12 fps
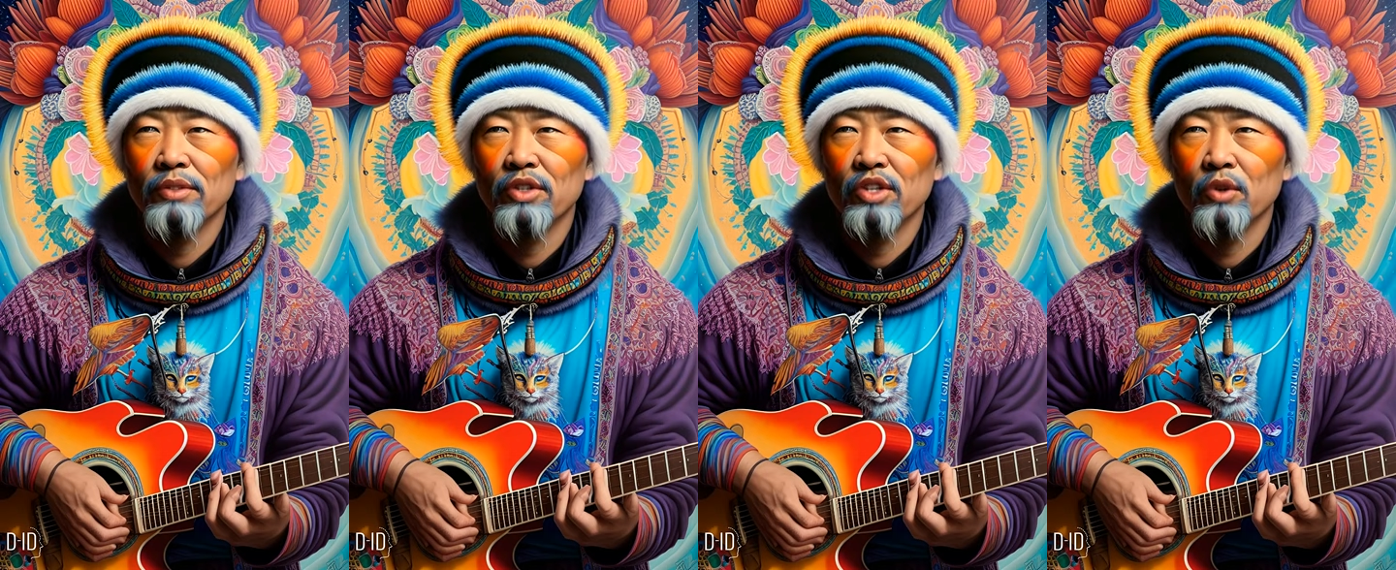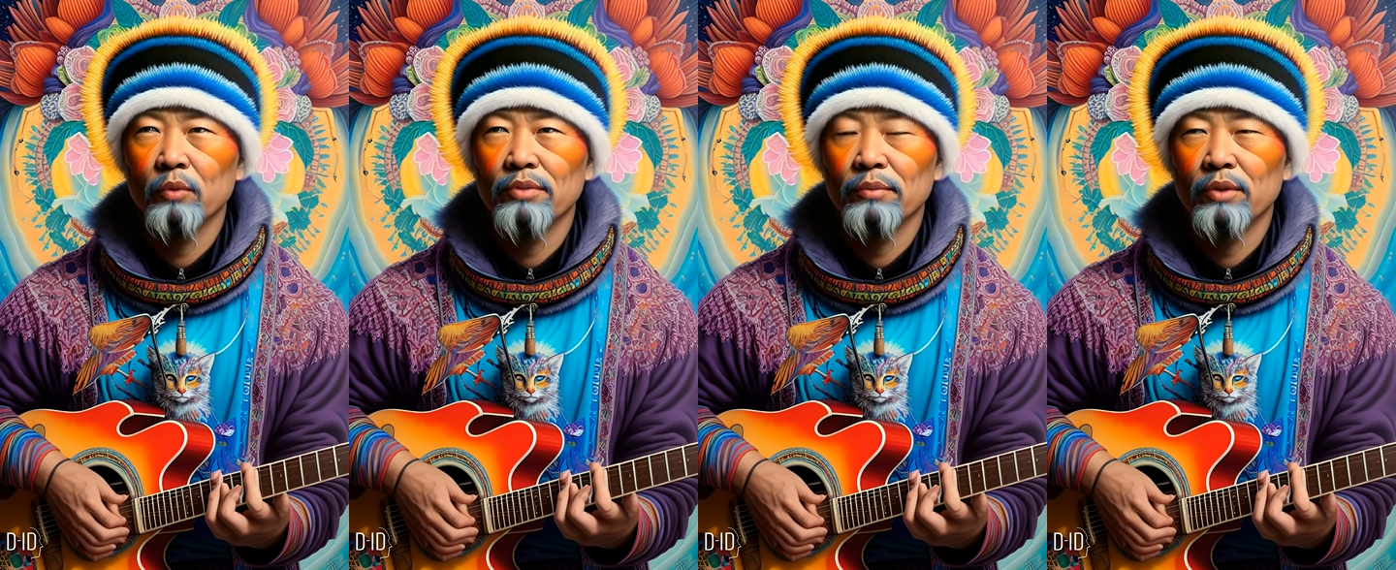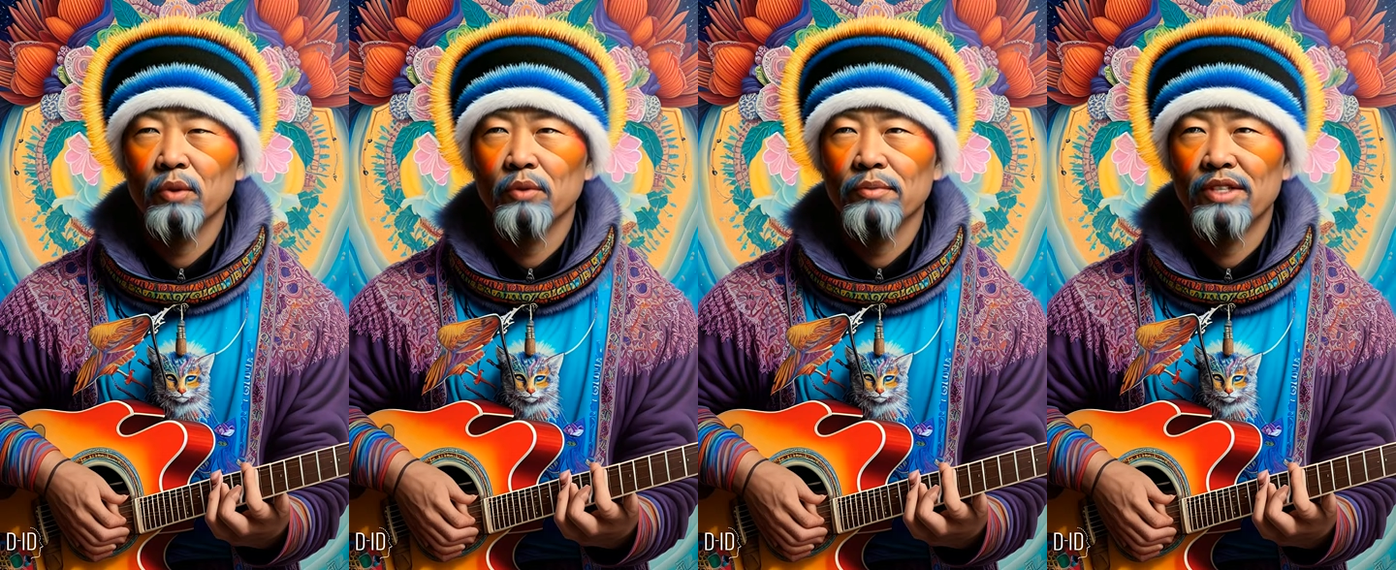She was
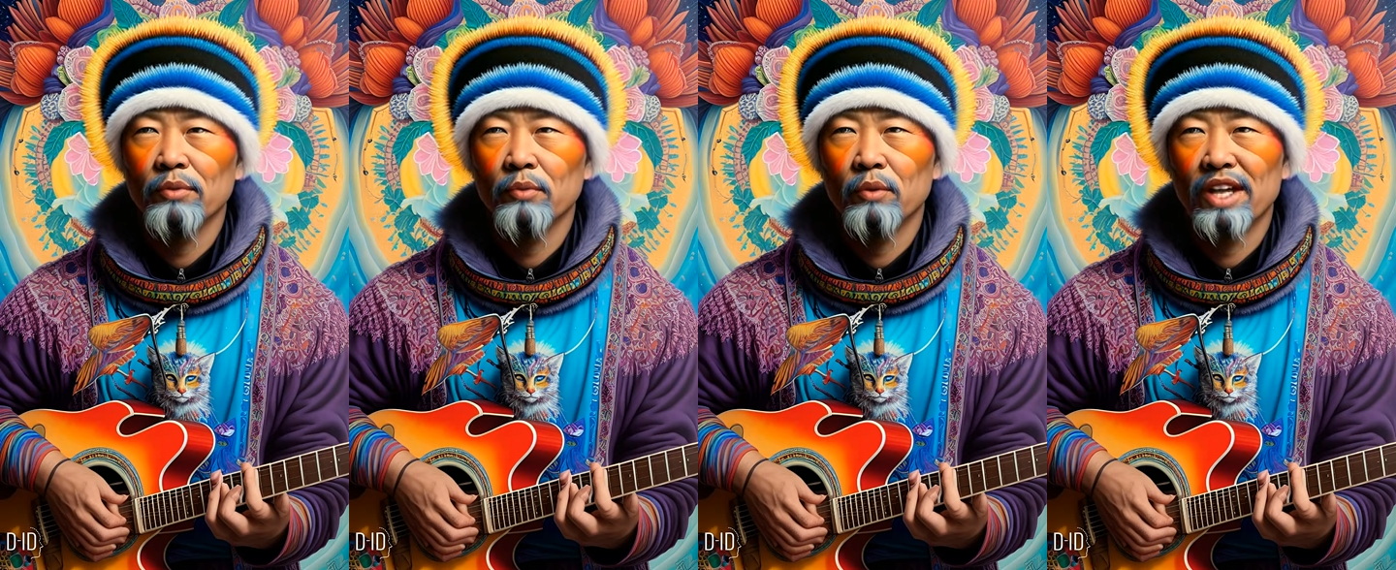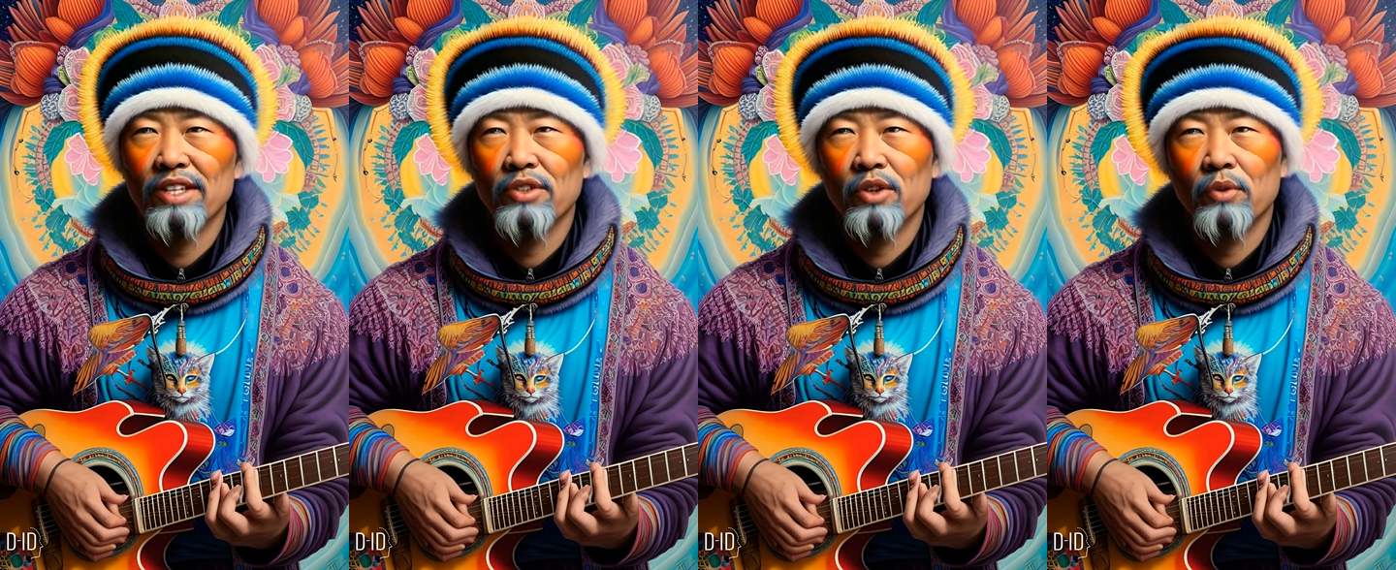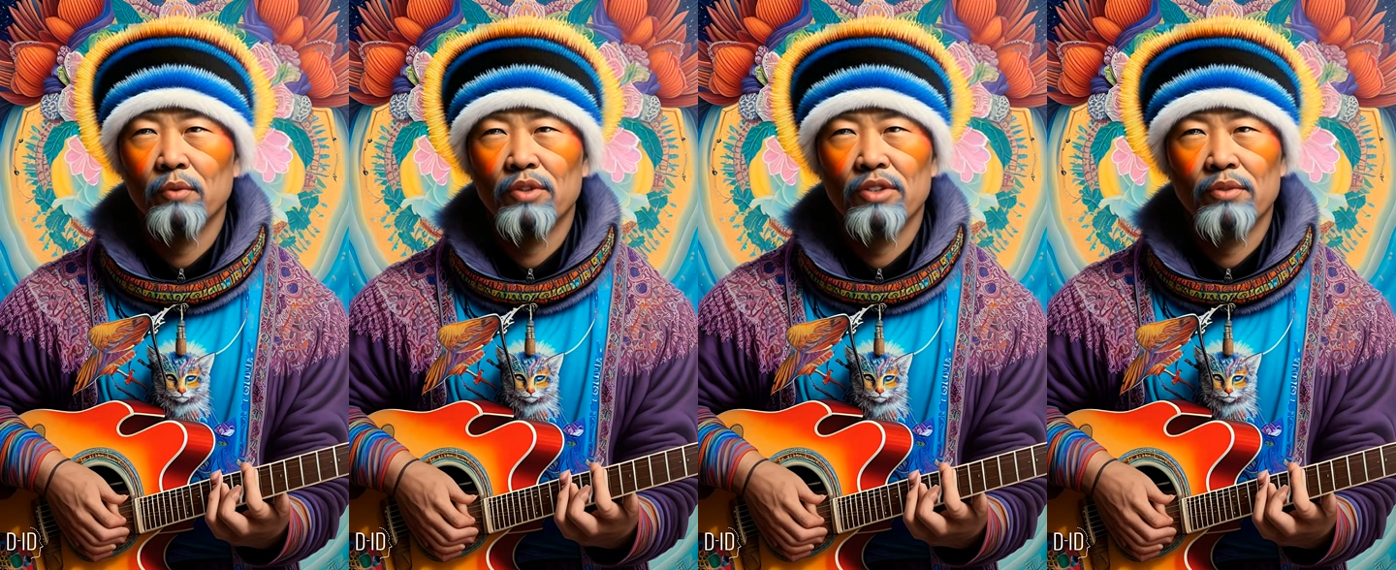born and raised
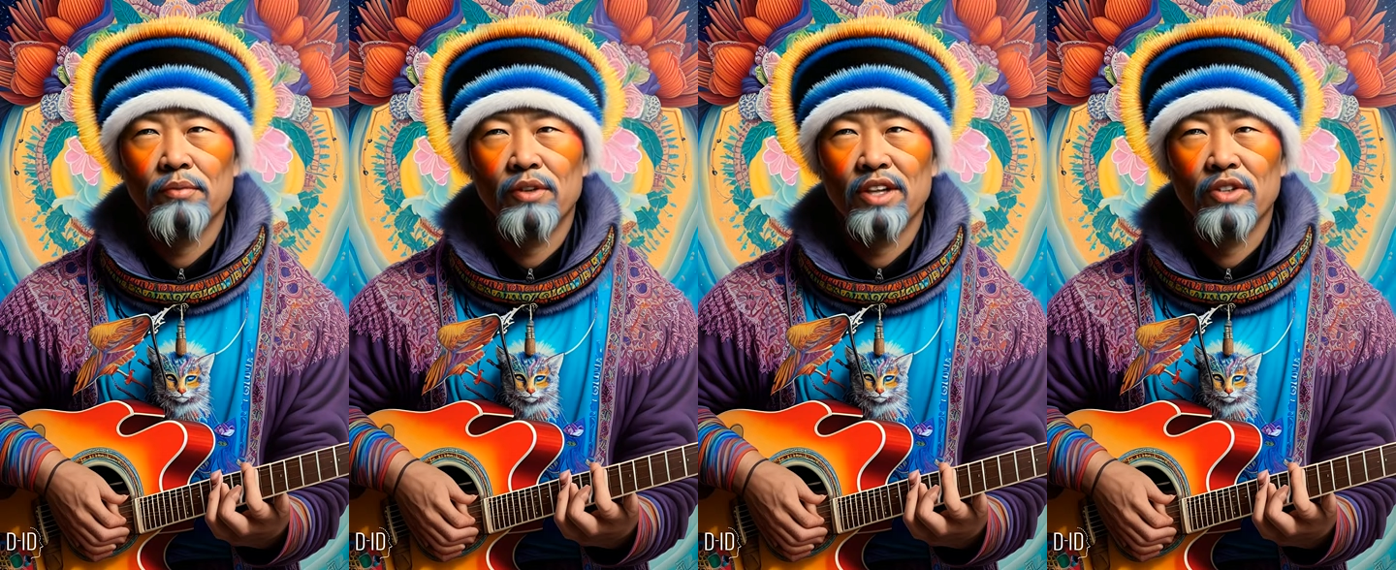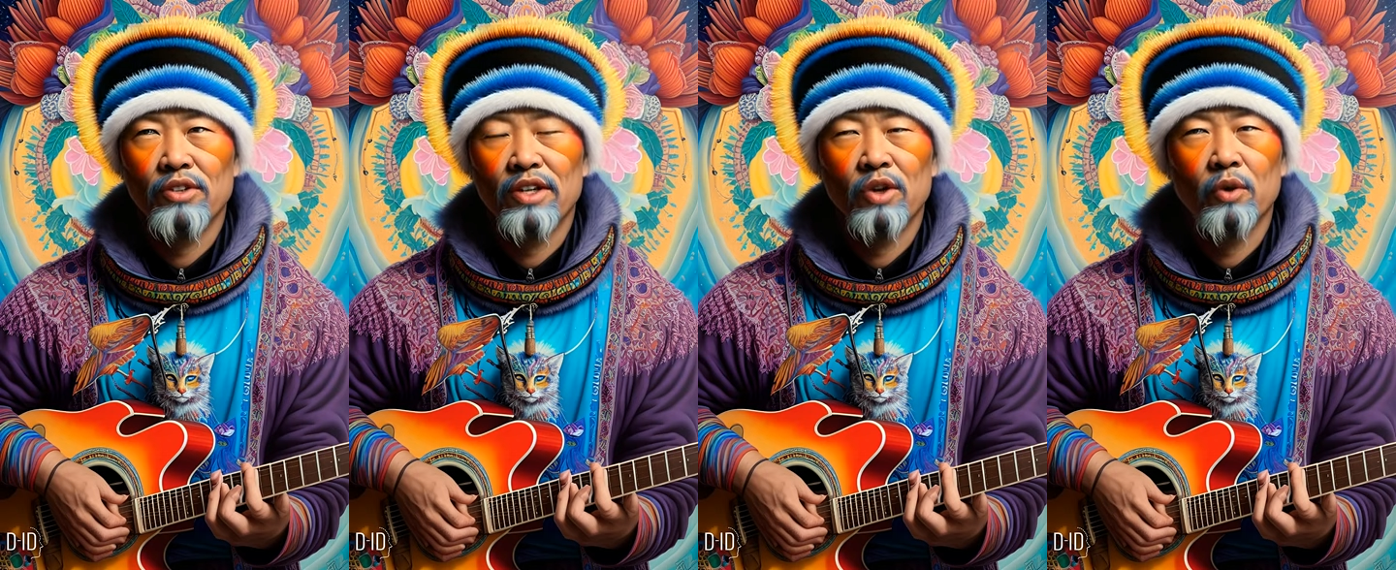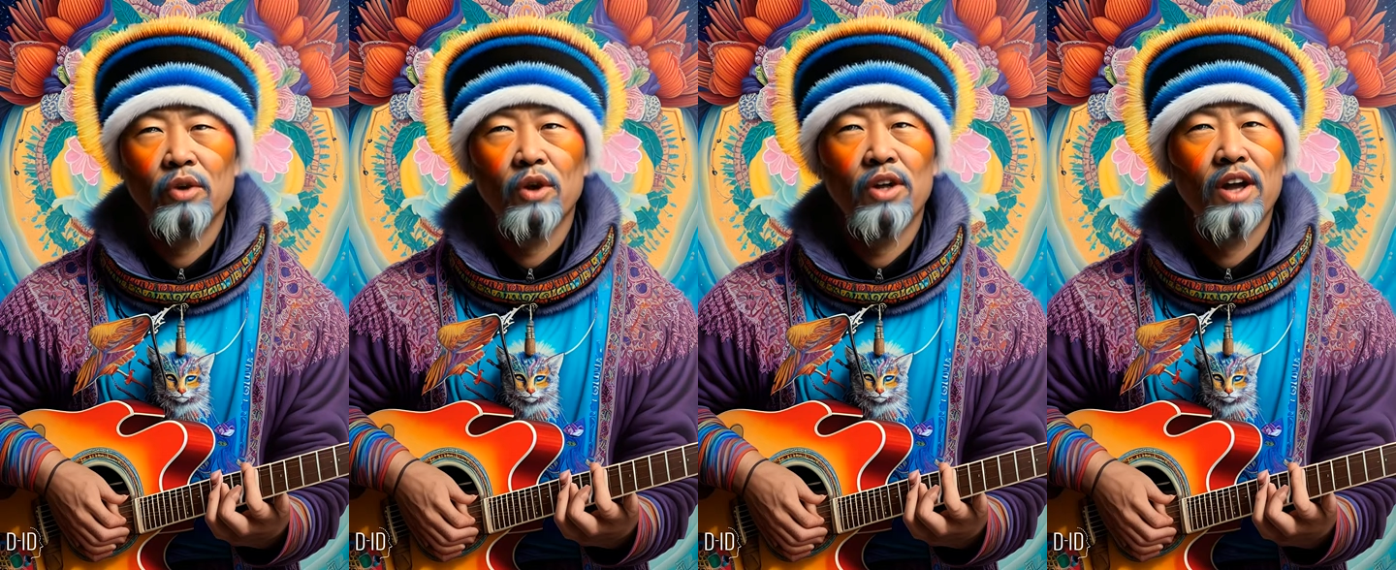on a reservation in
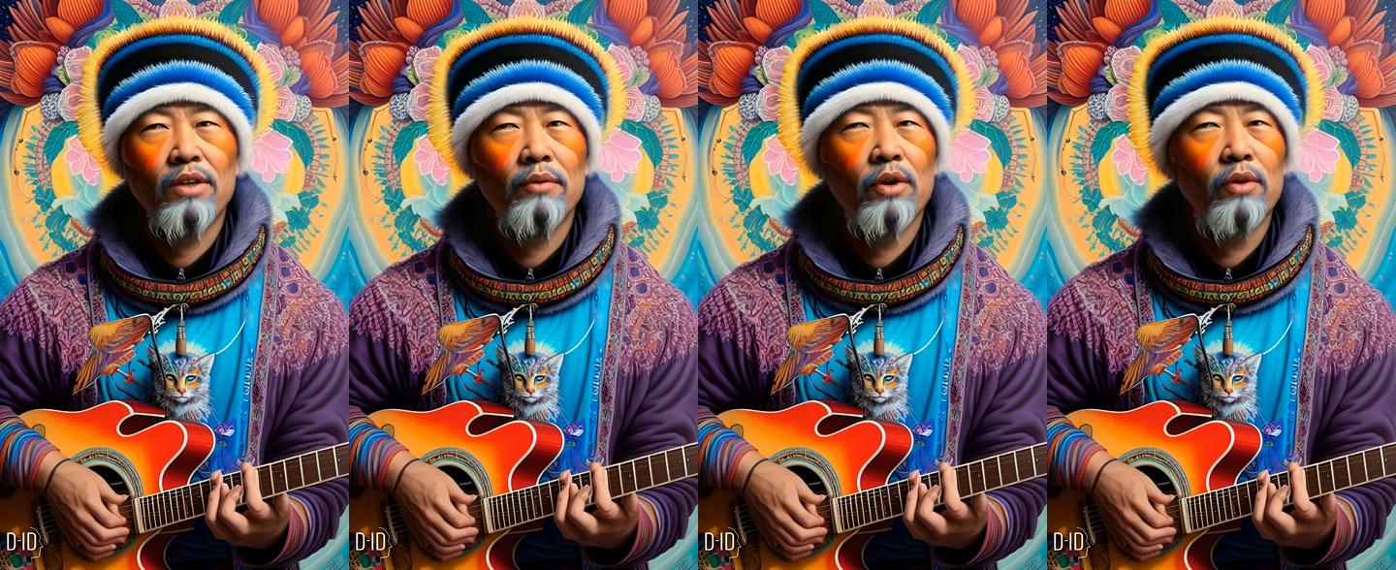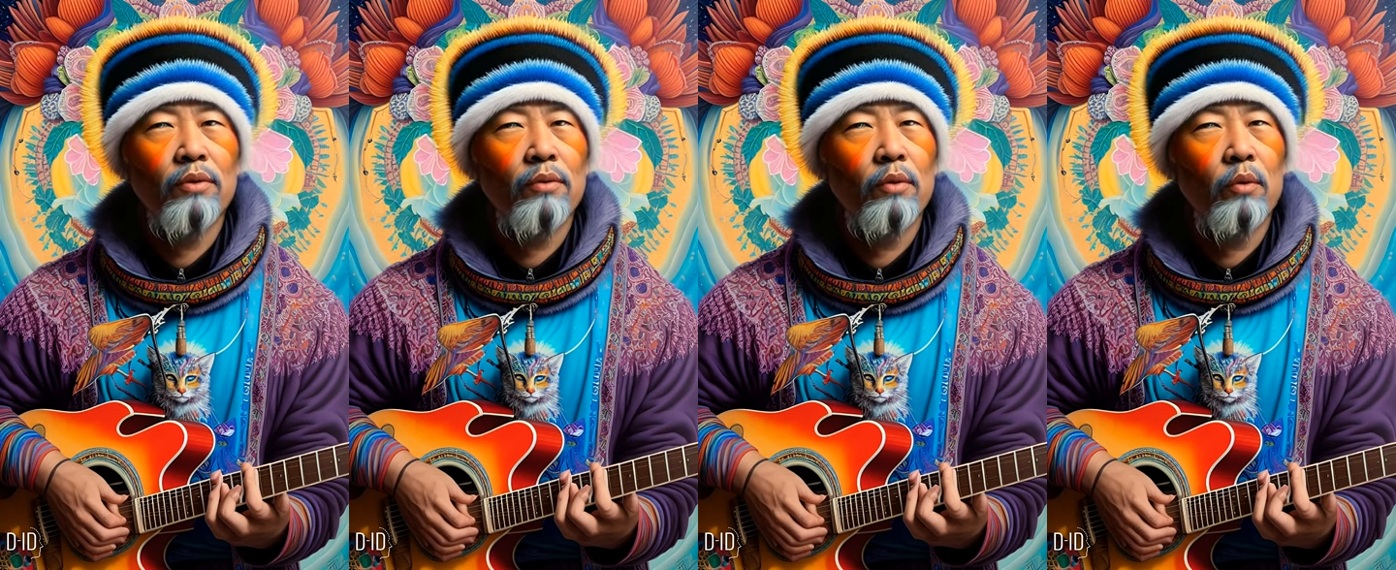Oklahoma,